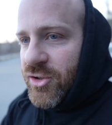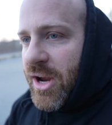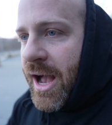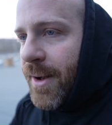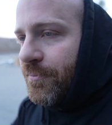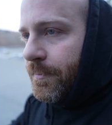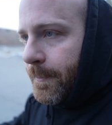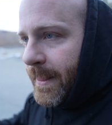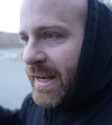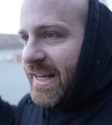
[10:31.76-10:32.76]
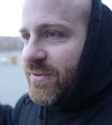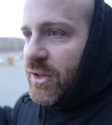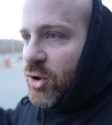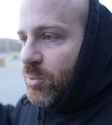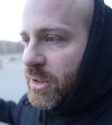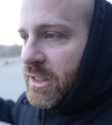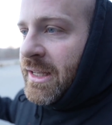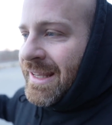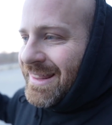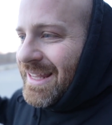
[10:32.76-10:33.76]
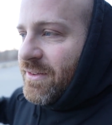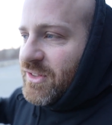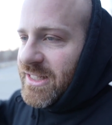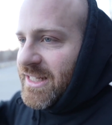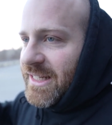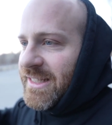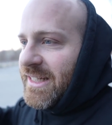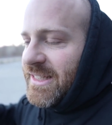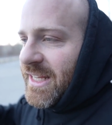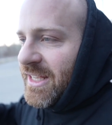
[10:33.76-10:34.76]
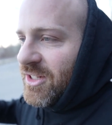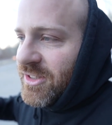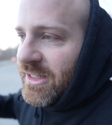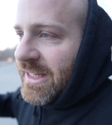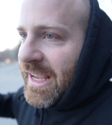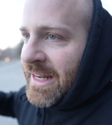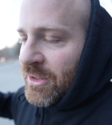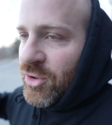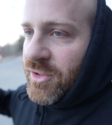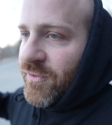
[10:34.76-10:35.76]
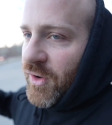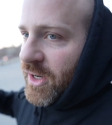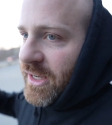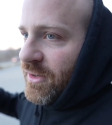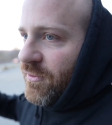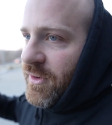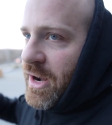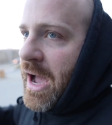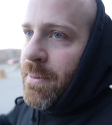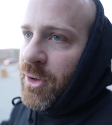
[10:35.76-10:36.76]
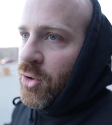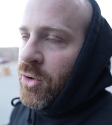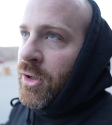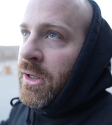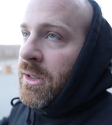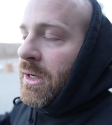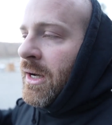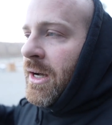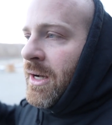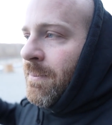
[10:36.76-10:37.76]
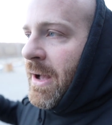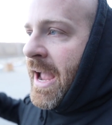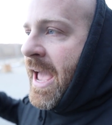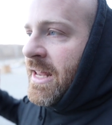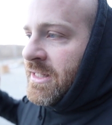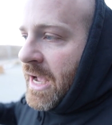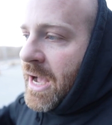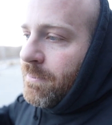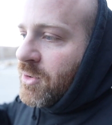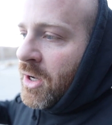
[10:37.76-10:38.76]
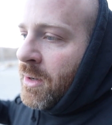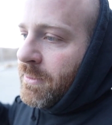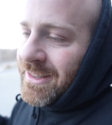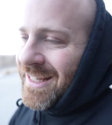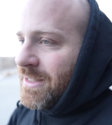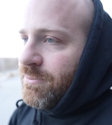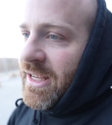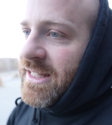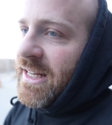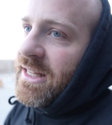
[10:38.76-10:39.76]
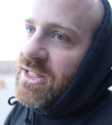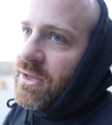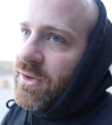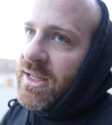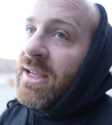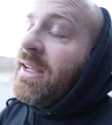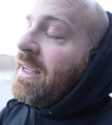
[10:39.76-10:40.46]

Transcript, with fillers: shop. The next video will be the FD is getting detailed and it looks fucking phenomenal. I had Dom come and take some dents out of the Civic